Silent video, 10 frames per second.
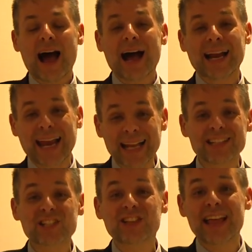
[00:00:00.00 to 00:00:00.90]

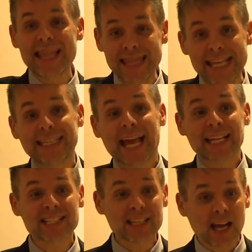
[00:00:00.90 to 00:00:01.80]
against the
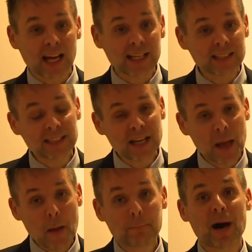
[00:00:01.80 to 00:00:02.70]
deicide,
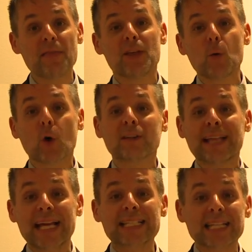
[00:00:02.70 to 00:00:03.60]
but the word
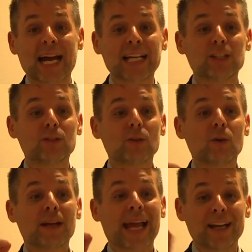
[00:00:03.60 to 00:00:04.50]
deicide
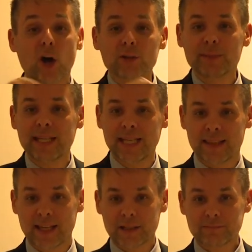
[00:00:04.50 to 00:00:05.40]
cannot be
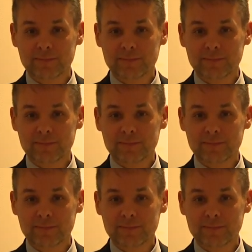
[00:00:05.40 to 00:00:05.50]
in there.